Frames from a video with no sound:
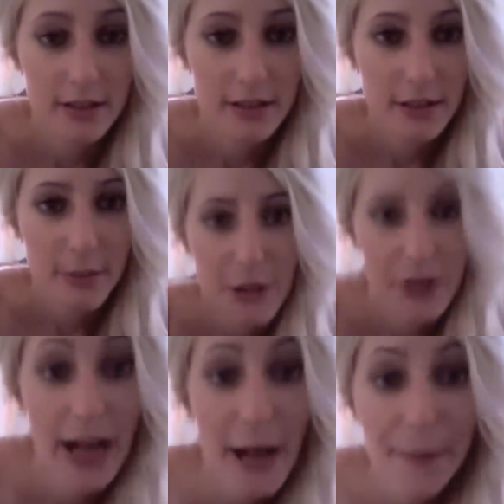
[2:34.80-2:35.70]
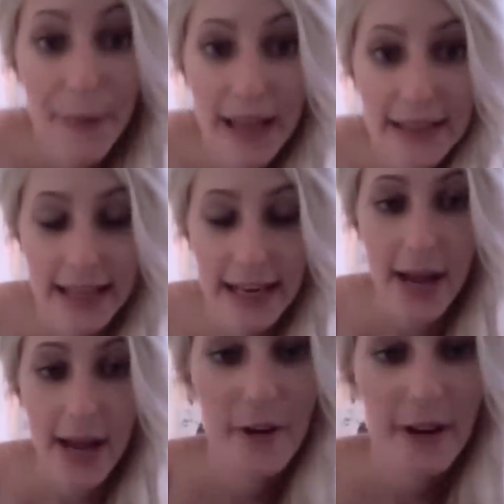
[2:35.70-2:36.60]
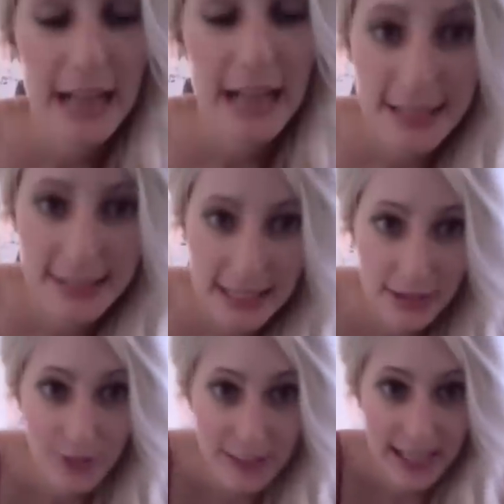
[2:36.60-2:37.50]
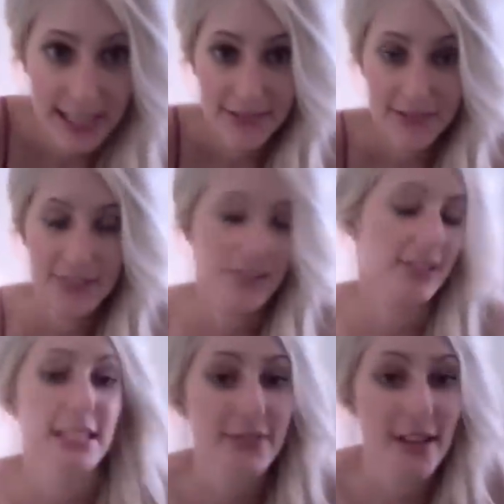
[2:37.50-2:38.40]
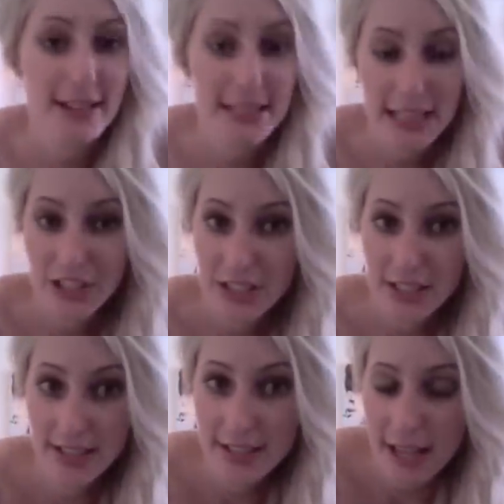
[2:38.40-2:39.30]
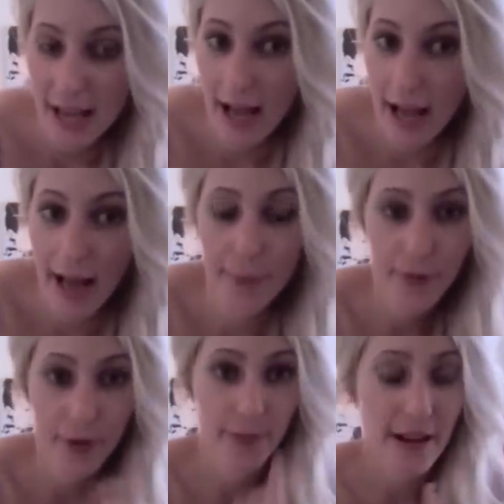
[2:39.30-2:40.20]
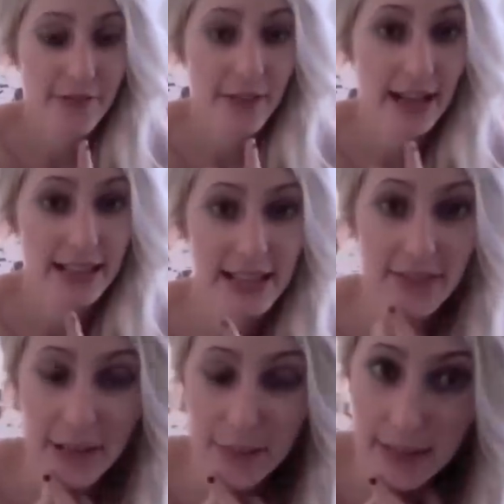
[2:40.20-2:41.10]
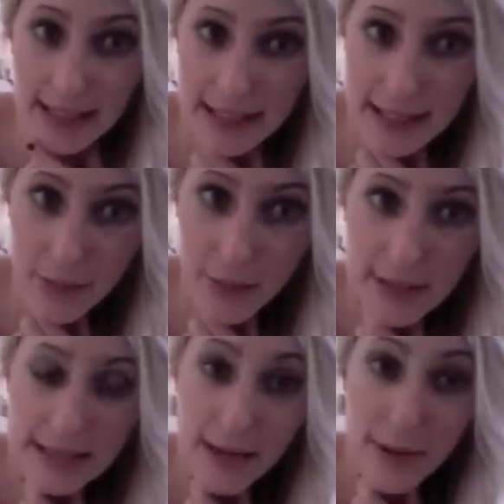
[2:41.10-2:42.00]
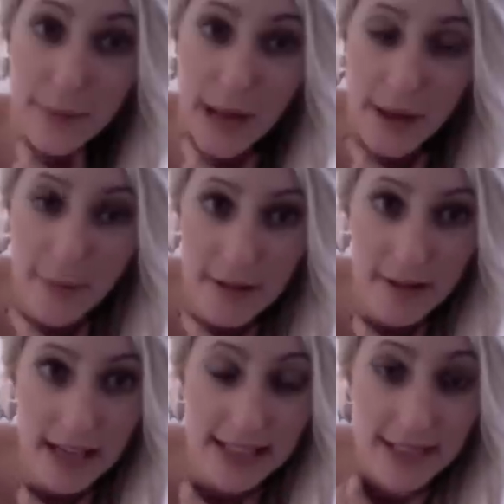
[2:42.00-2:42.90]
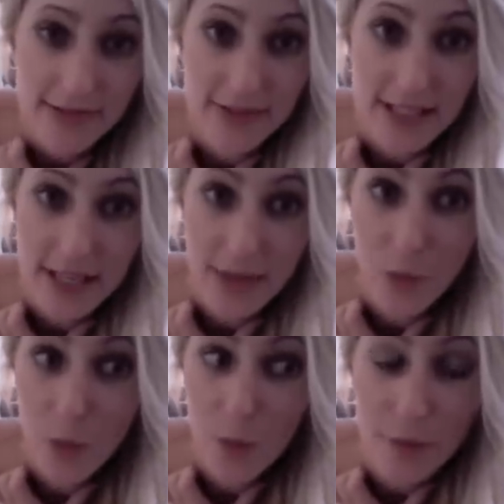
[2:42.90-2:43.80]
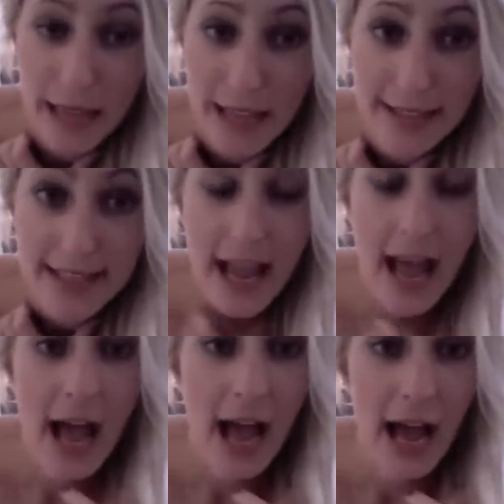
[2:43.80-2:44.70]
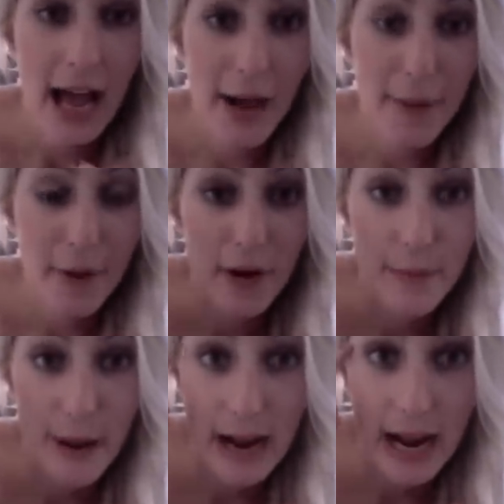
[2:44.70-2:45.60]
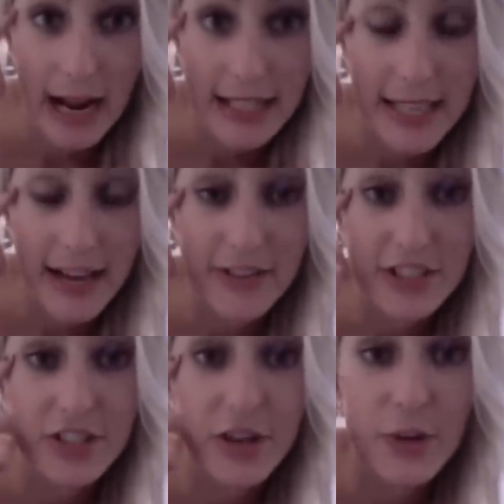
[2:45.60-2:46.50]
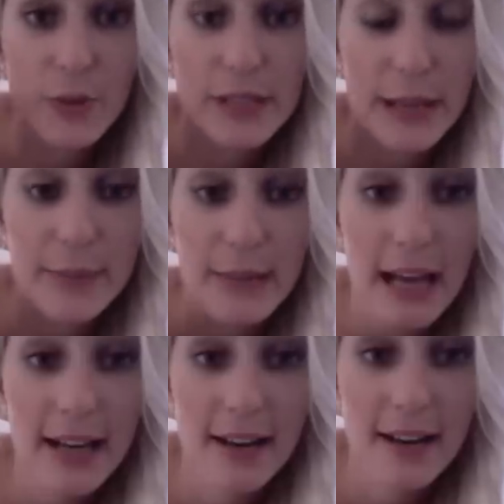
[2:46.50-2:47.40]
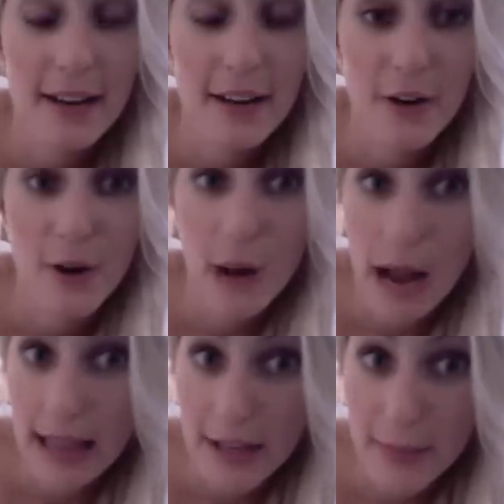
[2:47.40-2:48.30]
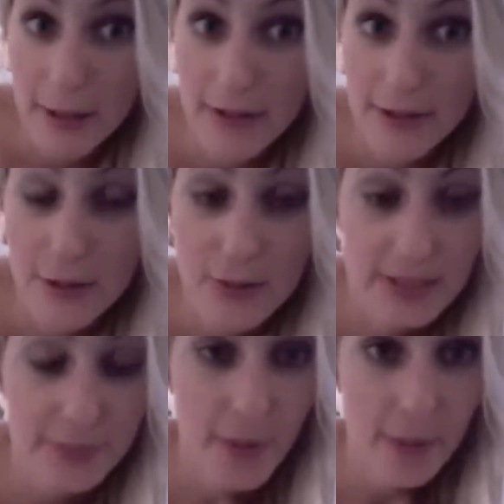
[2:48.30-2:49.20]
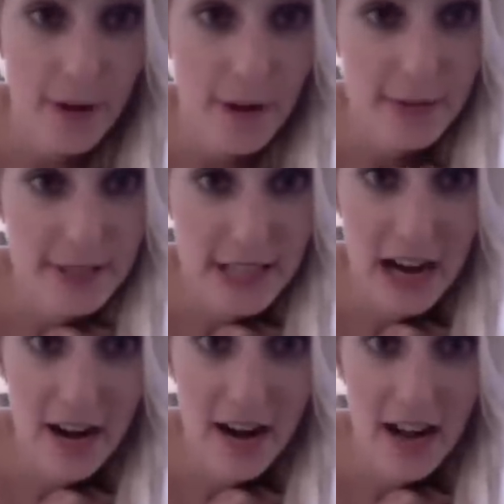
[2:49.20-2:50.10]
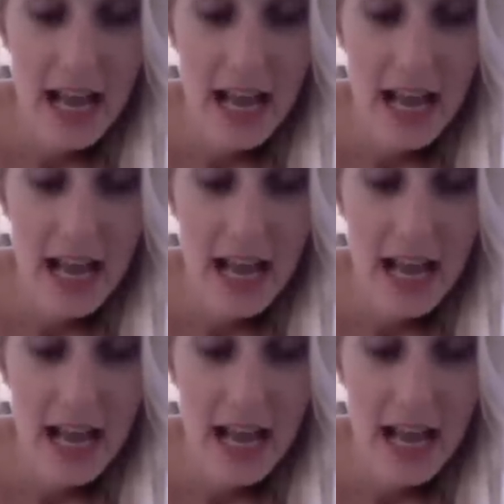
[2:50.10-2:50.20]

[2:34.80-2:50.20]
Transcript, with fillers: There we go. And then I'm wearing Estee Lauder Individualist Foundation on my face. I've then blended it with some MAC Mineralized Skin Finish in Warm Blend. On my eyes, I've just gone with a black coal eyeliner pencil with some Bobbi Brown mascara.